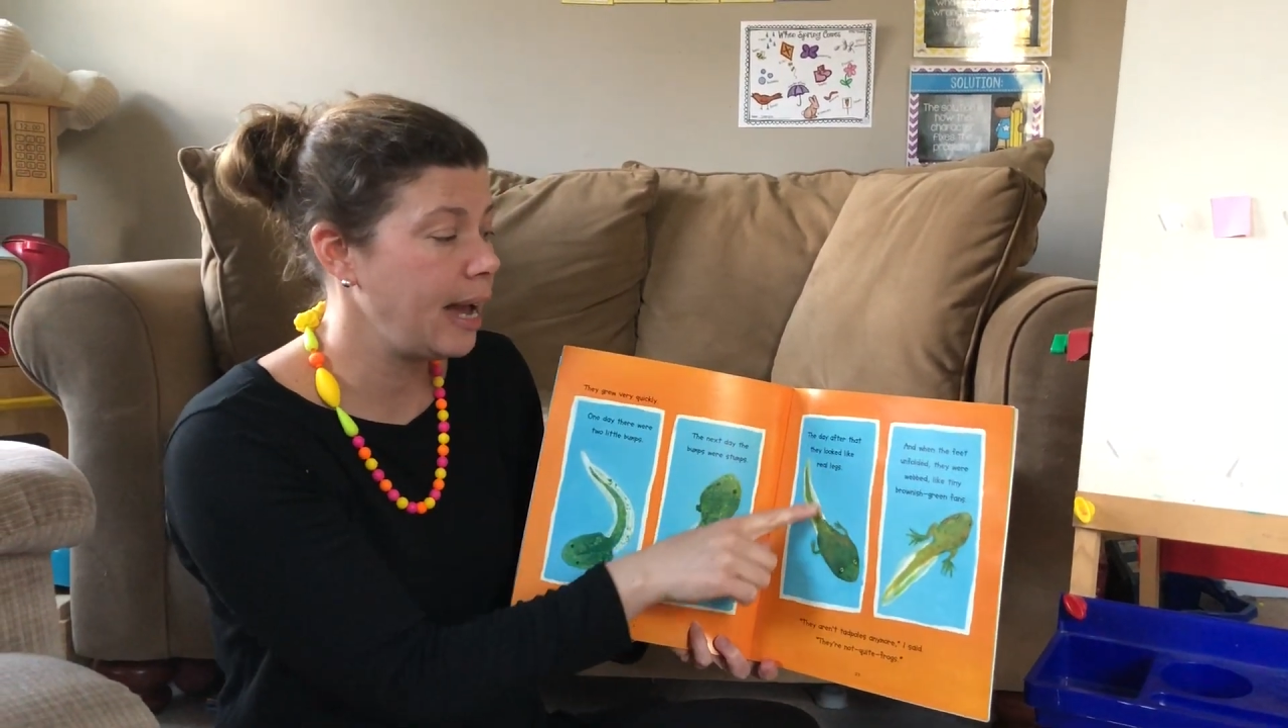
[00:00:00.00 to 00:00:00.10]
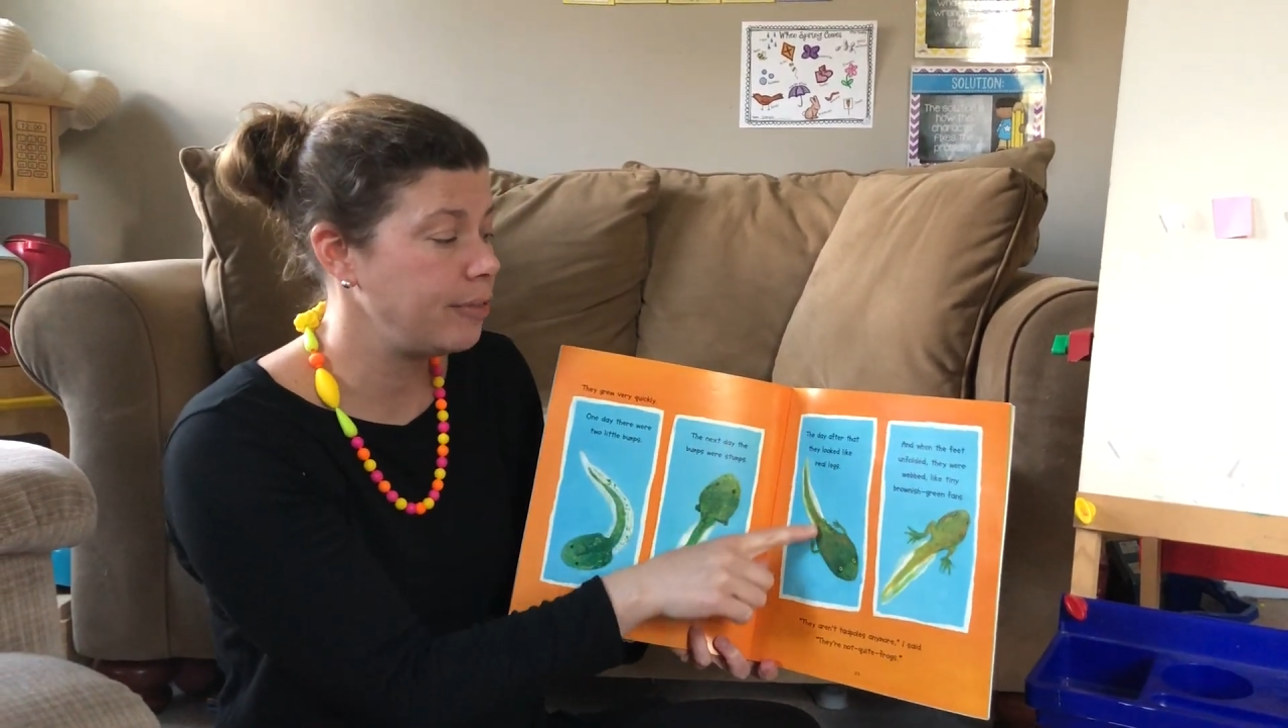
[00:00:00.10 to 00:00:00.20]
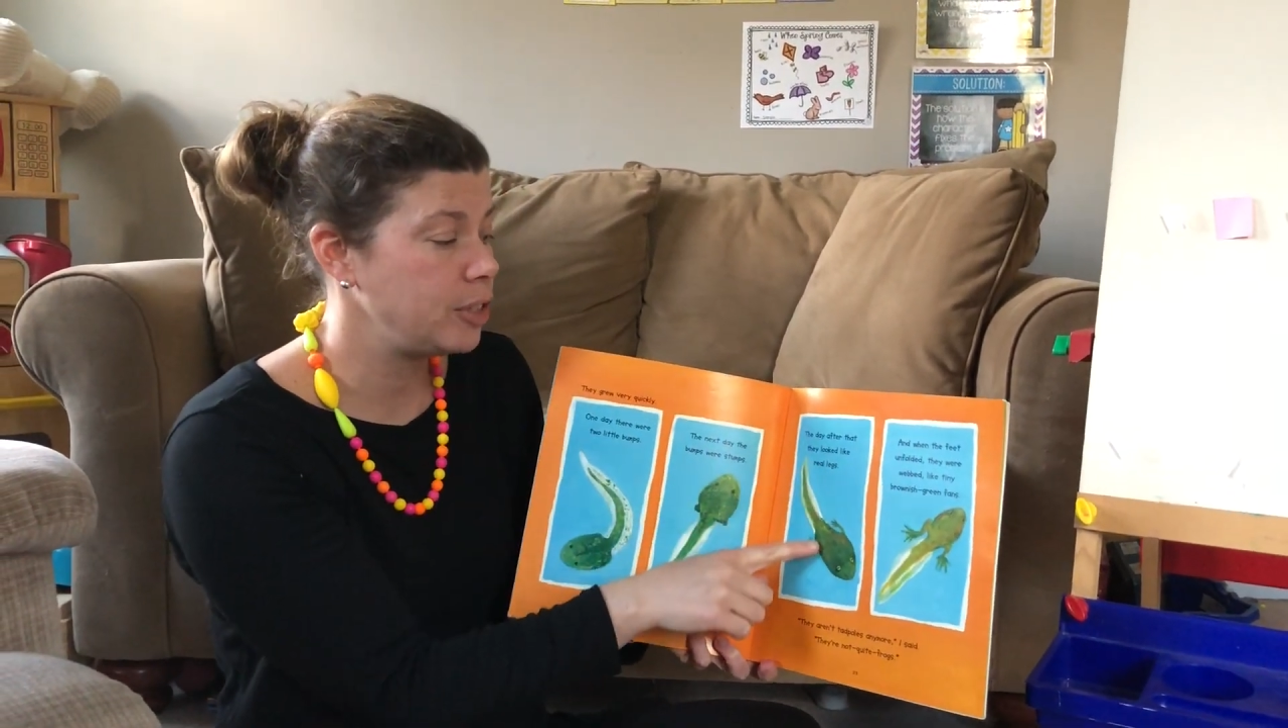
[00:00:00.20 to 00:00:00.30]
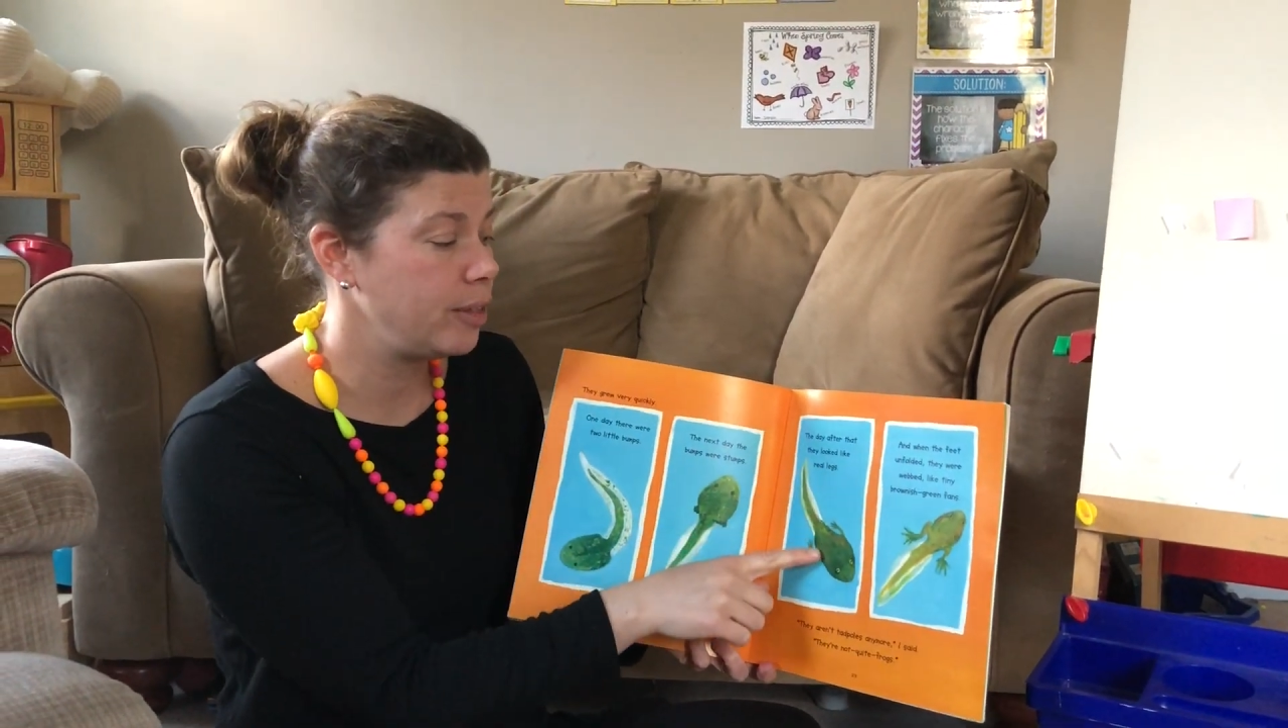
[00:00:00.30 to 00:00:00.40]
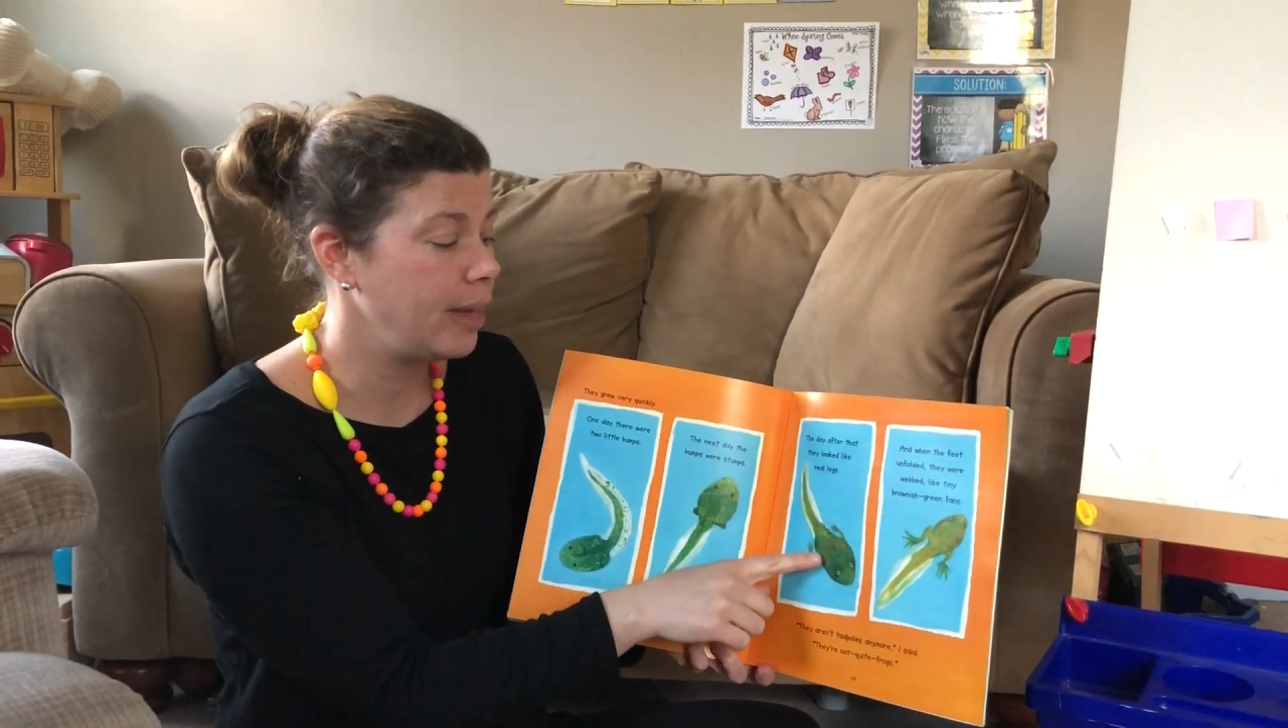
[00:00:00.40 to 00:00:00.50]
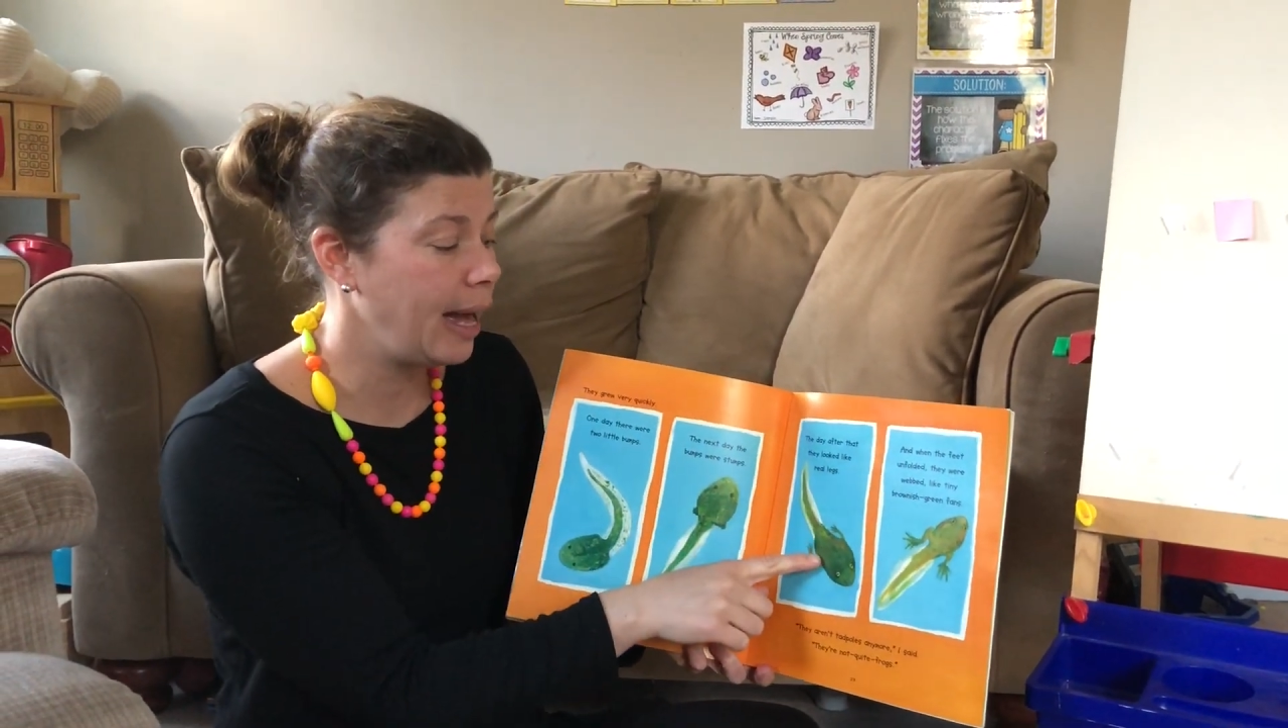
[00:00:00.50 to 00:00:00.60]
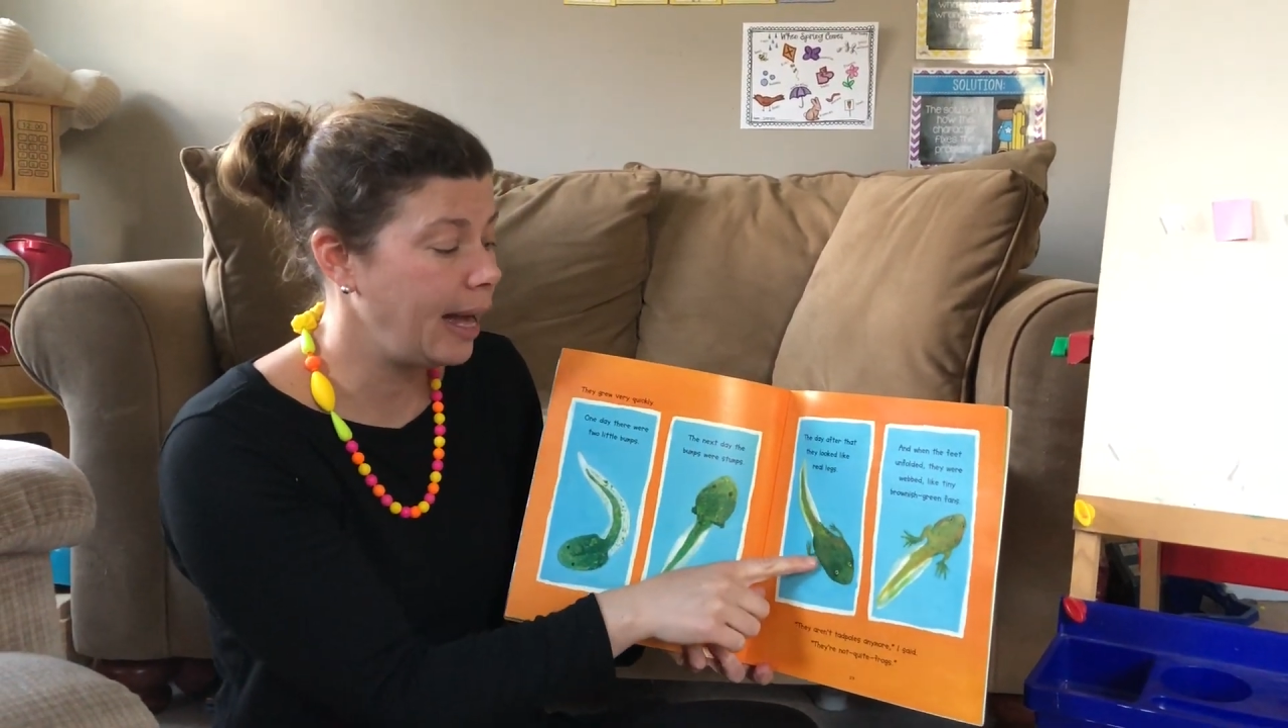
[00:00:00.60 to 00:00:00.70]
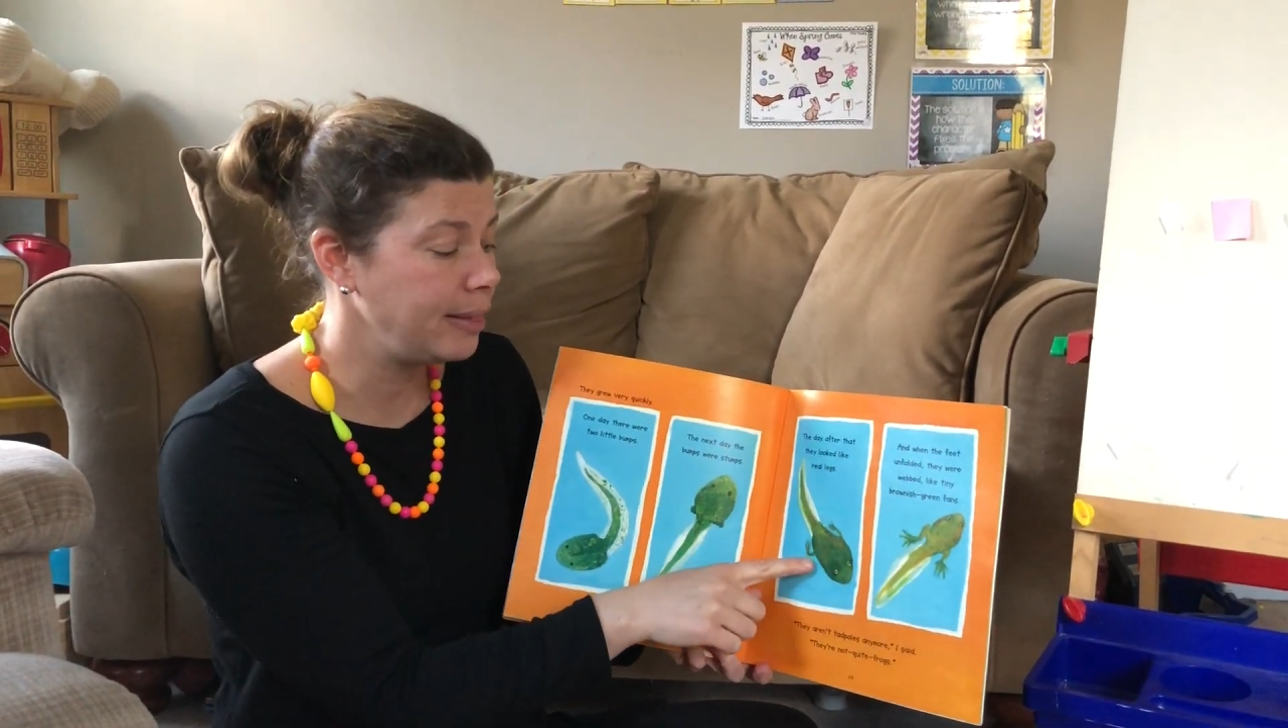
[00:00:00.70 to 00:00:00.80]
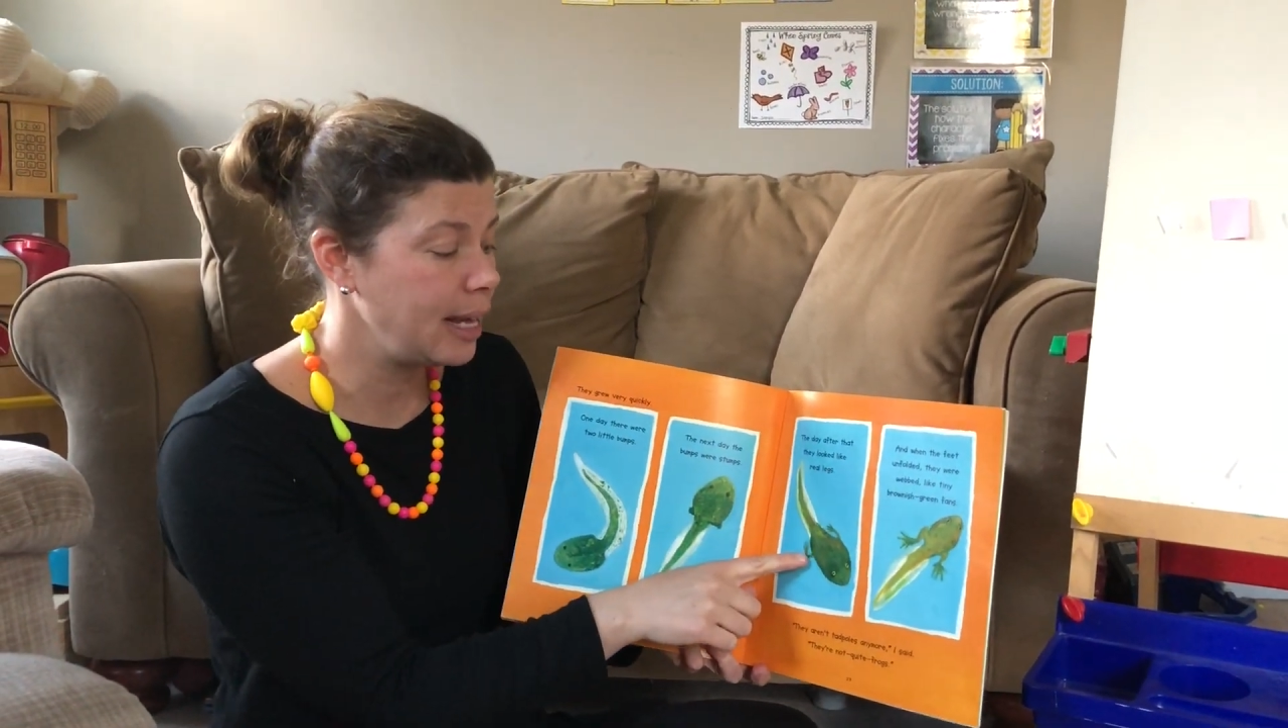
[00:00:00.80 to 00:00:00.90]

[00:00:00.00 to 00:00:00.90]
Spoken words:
after that,